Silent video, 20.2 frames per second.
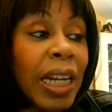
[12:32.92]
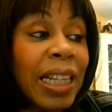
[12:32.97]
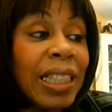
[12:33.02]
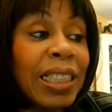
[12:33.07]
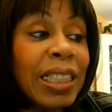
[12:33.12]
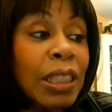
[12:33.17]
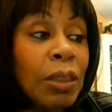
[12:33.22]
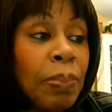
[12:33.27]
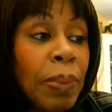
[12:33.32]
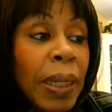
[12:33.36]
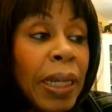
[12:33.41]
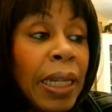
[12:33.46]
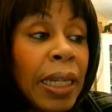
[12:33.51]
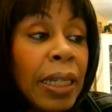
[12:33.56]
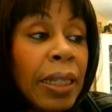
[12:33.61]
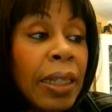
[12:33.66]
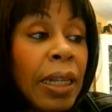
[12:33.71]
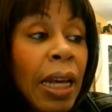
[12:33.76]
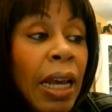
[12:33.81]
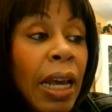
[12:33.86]
at
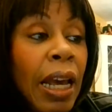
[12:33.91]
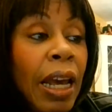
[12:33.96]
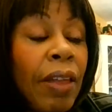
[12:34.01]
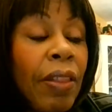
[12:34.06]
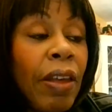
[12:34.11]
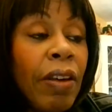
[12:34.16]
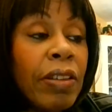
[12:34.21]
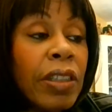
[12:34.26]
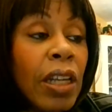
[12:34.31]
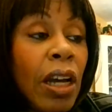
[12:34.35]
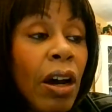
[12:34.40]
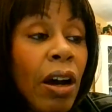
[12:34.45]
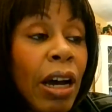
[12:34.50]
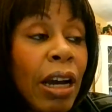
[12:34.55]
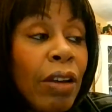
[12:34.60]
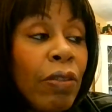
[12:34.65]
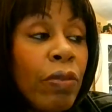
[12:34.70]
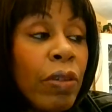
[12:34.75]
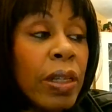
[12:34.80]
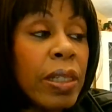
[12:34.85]
speed, there is a
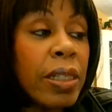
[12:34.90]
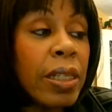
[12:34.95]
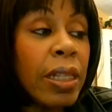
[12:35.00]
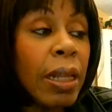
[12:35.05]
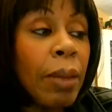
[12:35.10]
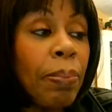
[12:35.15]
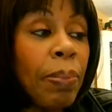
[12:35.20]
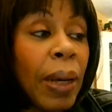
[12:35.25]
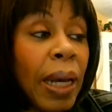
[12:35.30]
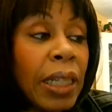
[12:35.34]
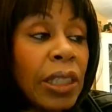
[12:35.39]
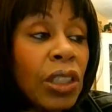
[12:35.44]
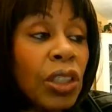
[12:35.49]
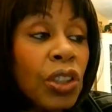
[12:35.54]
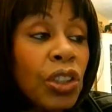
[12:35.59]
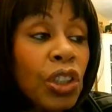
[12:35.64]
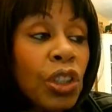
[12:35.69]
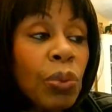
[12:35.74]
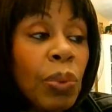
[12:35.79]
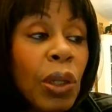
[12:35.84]
high risk that
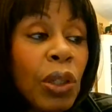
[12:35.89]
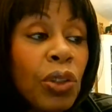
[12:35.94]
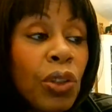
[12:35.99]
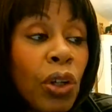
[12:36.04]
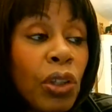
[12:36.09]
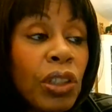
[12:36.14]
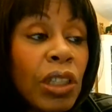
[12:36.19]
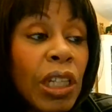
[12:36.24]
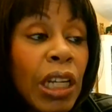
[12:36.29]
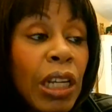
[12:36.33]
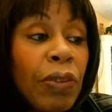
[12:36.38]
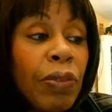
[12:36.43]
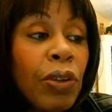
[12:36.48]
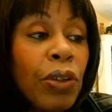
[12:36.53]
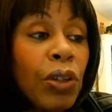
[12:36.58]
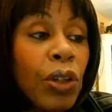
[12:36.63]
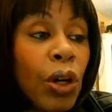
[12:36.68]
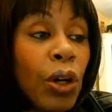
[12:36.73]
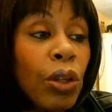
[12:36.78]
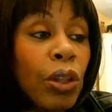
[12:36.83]
passengers will not
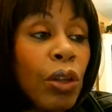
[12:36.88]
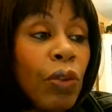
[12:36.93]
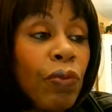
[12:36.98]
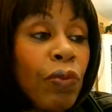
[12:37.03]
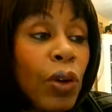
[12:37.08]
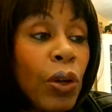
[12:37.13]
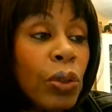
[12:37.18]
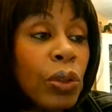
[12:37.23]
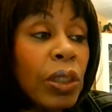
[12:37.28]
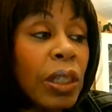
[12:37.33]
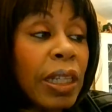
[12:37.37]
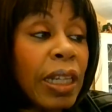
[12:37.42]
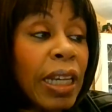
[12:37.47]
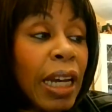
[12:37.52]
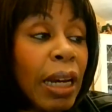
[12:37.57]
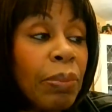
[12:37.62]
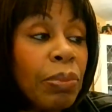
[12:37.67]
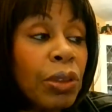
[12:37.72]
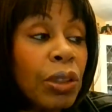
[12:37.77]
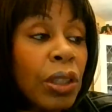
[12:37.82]
even know the photo
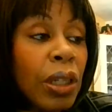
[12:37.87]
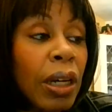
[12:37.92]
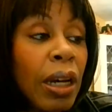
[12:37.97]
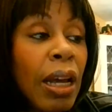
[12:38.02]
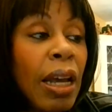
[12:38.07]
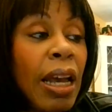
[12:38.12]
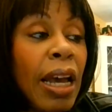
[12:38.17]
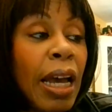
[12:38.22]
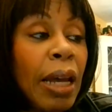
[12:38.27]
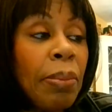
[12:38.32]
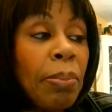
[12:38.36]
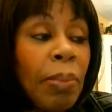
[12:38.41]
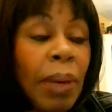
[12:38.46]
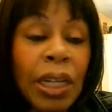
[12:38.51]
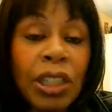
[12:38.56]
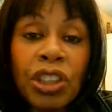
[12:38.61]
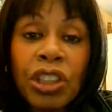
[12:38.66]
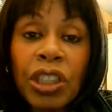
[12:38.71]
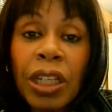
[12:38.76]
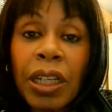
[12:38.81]
capture and
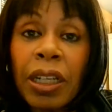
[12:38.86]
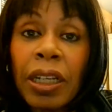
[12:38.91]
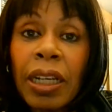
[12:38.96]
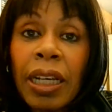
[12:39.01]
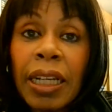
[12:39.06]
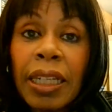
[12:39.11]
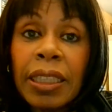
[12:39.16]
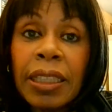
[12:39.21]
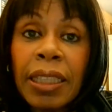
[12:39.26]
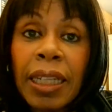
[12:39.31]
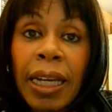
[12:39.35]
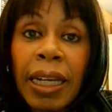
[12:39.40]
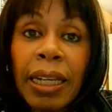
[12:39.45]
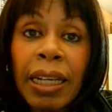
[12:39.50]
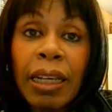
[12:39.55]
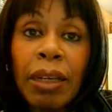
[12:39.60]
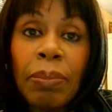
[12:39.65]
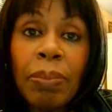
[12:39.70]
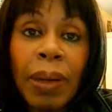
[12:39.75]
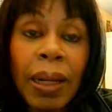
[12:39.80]
matching is
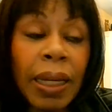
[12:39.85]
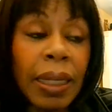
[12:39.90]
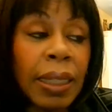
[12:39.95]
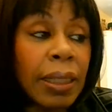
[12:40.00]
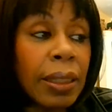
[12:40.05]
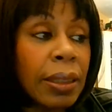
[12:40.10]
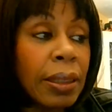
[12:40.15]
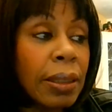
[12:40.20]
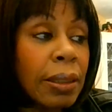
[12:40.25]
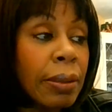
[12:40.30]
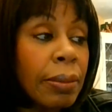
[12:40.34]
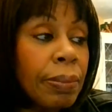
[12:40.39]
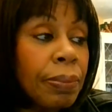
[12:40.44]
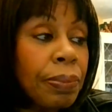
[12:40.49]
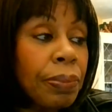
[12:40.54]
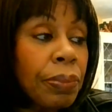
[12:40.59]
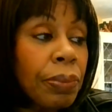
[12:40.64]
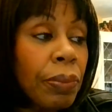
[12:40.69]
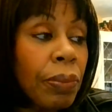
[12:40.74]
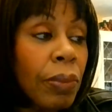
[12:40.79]
taking place.
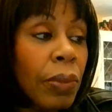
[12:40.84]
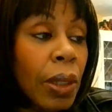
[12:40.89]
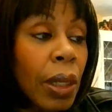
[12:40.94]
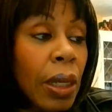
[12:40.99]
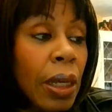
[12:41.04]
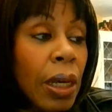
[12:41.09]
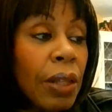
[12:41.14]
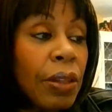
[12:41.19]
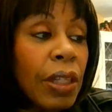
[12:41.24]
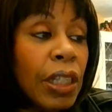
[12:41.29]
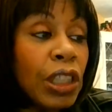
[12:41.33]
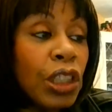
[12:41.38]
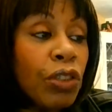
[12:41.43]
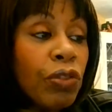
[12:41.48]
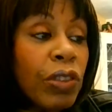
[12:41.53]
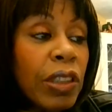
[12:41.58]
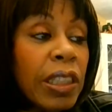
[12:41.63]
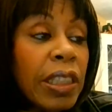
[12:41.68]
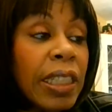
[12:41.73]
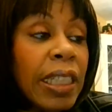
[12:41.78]
This
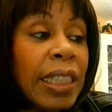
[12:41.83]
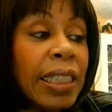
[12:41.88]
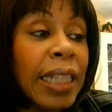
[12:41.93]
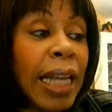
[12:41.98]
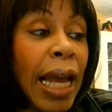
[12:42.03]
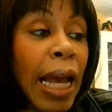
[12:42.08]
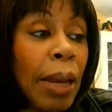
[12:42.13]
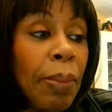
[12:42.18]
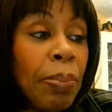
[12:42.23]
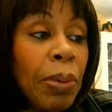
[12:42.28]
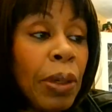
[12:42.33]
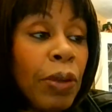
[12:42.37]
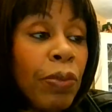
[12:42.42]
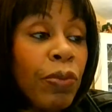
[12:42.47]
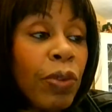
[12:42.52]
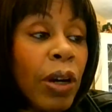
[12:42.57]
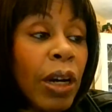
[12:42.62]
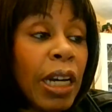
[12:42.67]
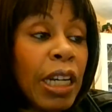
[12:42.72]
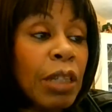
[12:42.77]
risk is
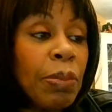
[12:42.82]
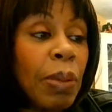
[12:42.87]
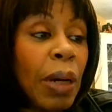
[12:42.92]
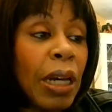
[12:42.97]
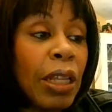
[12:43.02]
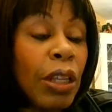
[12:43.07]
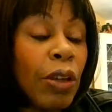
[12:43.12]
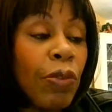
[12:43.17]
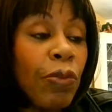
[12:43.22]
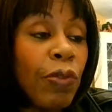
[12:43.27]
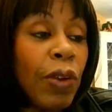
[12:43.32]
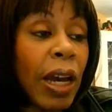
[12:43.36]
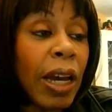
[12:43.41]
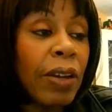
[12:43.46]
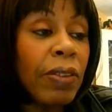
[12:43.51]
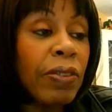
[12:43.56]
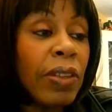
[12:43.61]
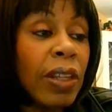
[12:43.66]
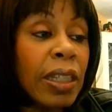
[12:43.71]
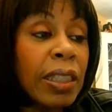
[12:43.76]
amplified by the
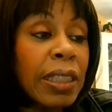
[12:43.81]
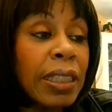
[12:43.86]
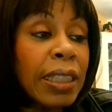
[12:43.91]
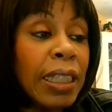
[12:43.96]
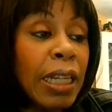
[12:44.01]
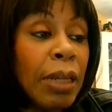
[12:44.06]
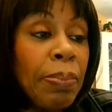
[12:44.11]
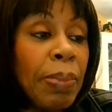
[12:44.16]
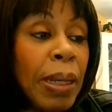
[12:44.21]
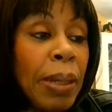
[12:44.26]
fact that C